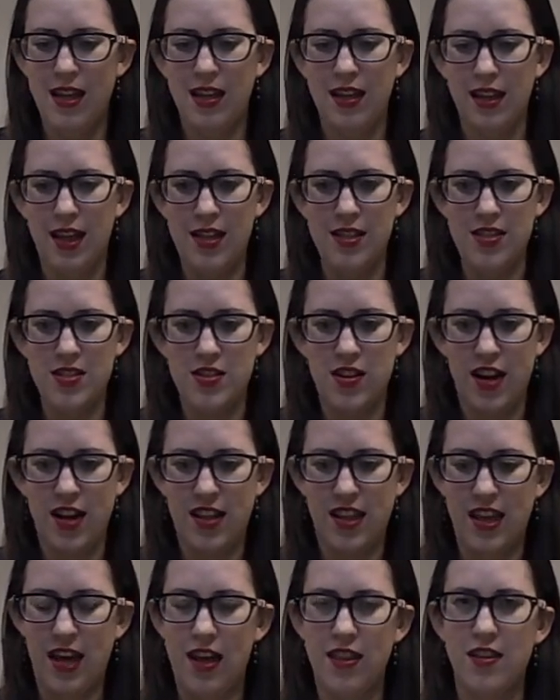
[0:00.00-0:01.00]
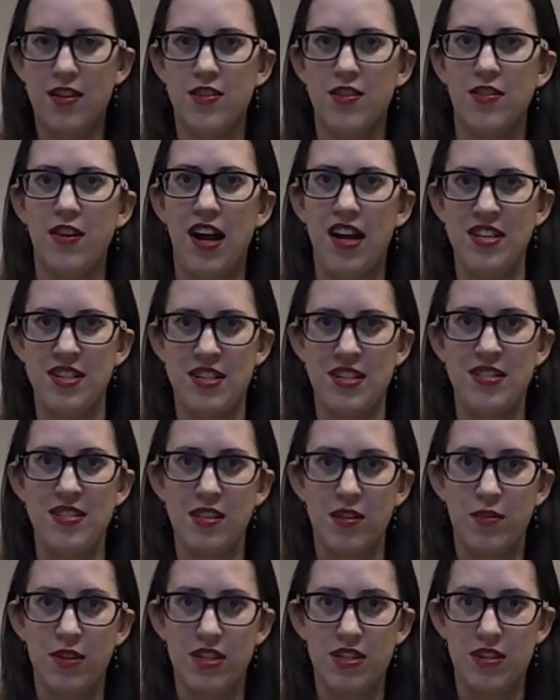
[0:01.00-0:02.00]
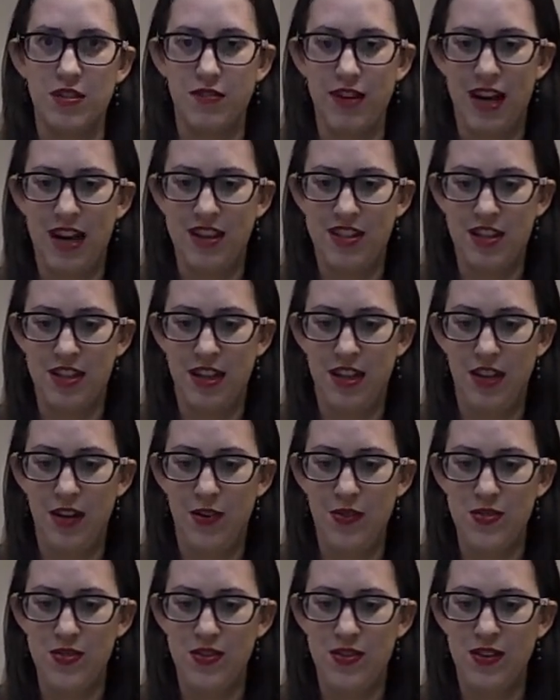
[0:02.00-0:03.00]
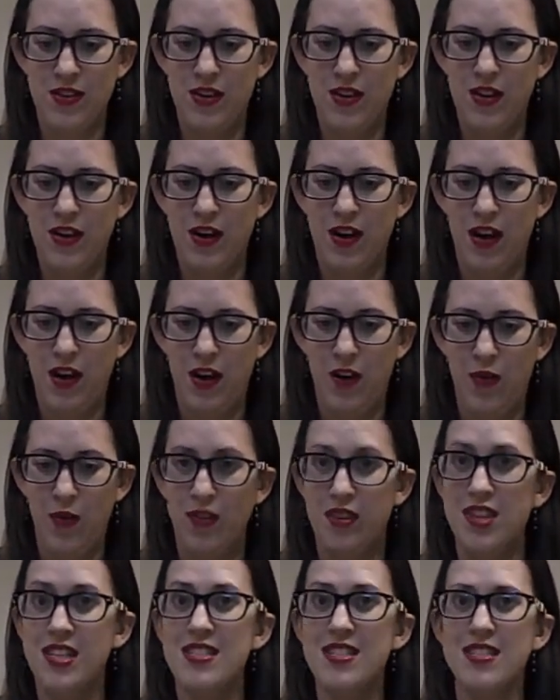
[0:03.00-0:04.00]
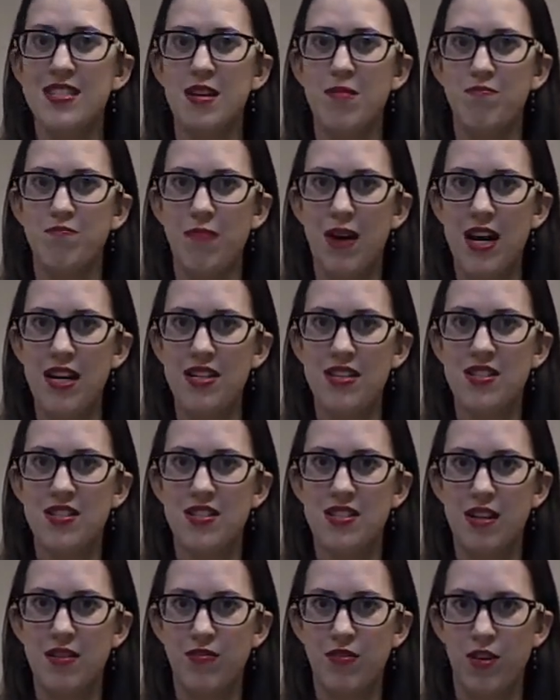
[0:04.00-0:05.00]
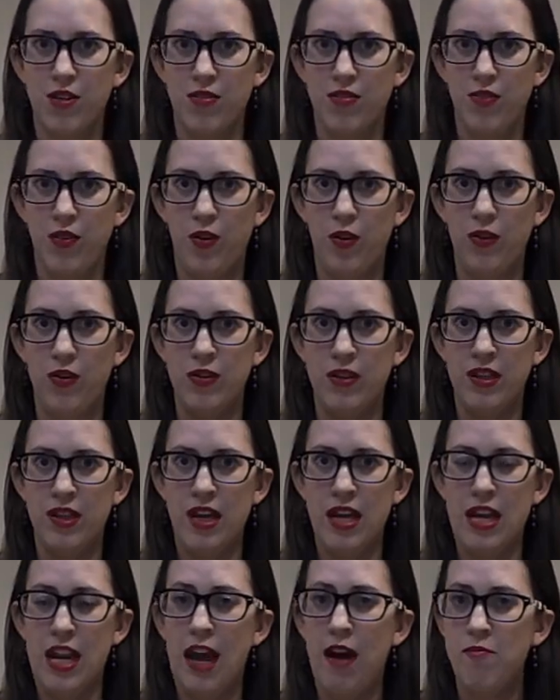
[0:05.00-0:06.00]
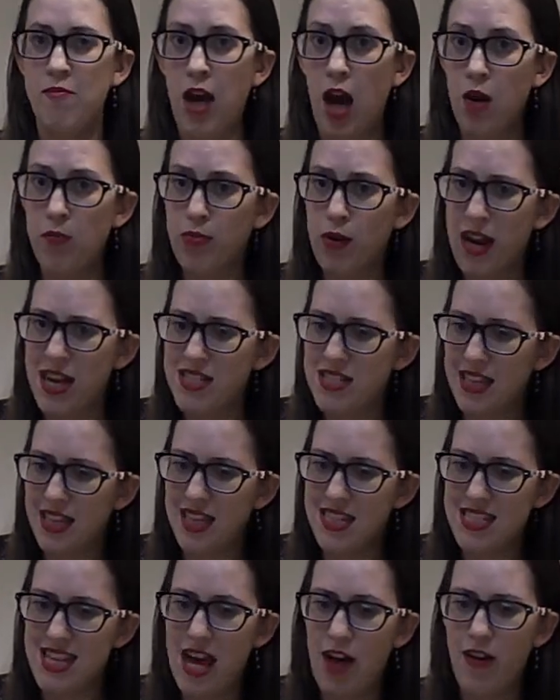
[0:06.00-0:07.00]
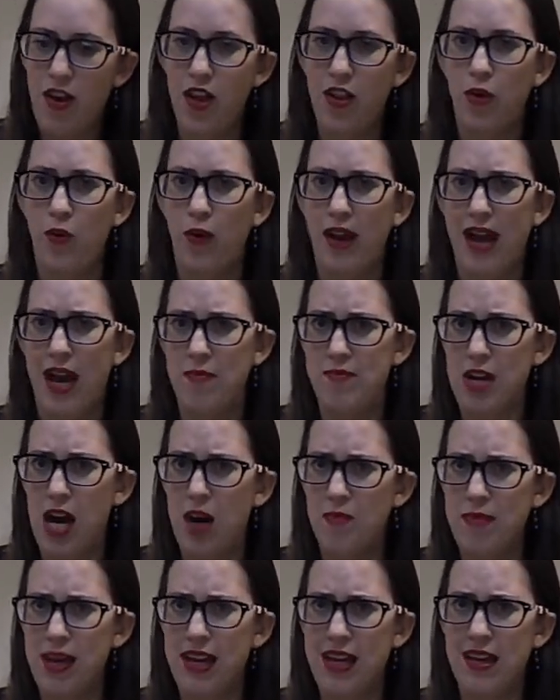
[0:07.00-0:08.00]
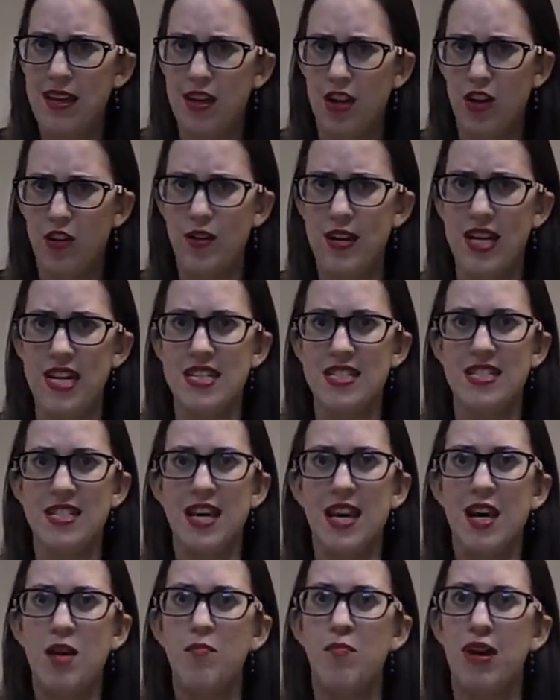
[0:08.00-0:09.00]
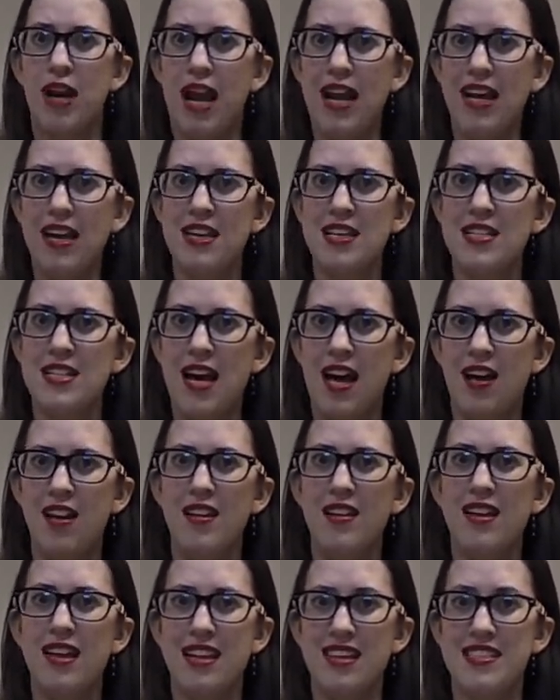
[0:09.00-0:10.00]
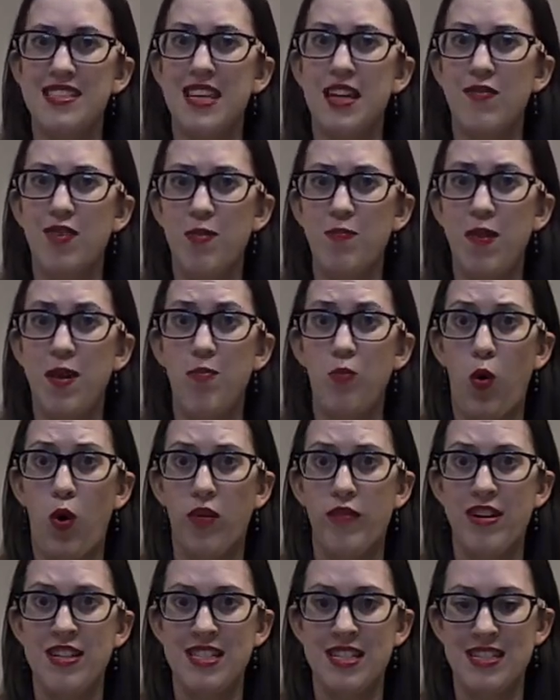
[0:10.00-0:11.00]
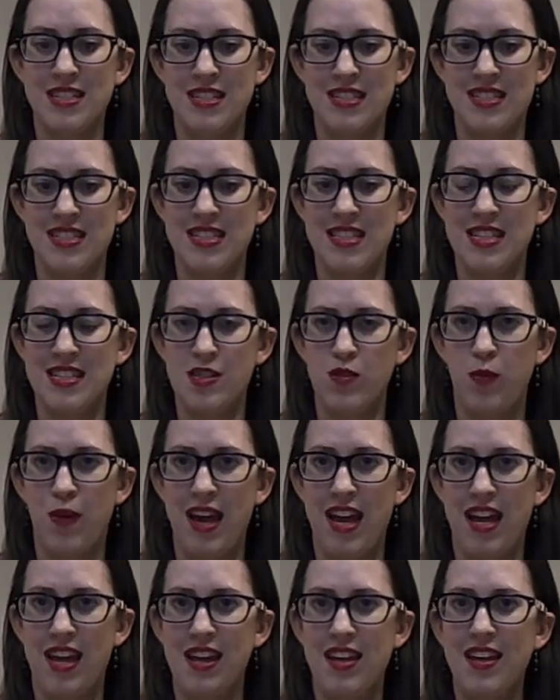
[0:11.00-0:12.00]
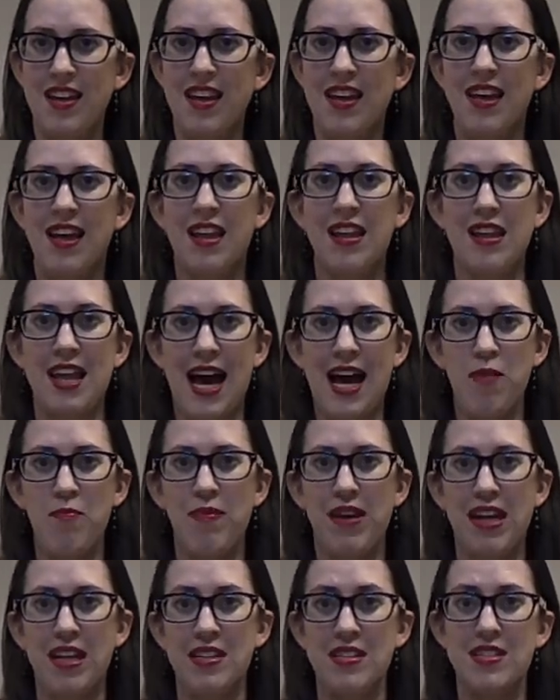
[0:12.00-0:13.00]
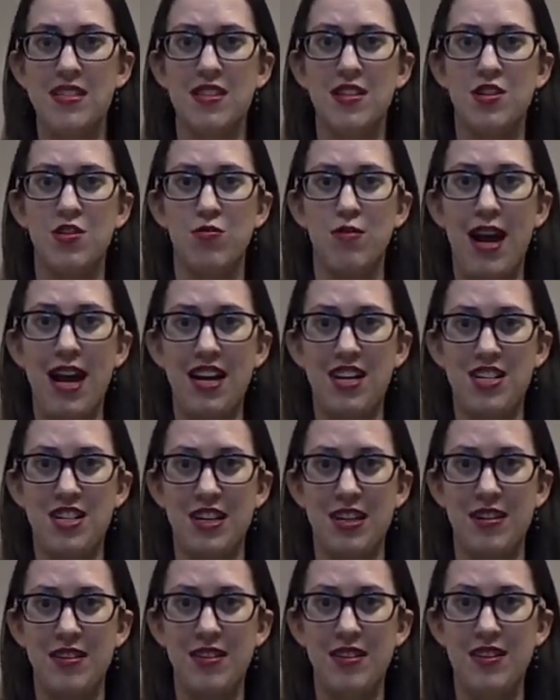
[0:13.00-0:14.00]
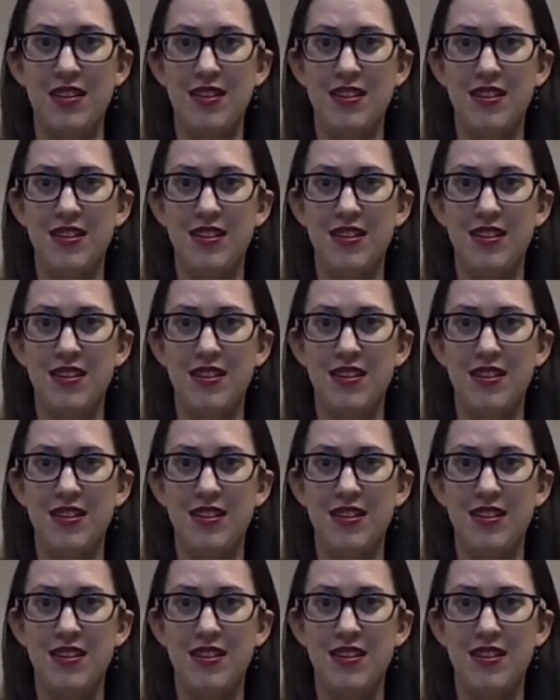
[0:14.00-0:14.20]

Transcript: Let's try the other direction and see which direction it goes. Oh, this is a much stiffer fold. Now I'm not pressing it down all the way. I'm not making a crease, but I can tell that it's giving me more resistance this way. That means the direction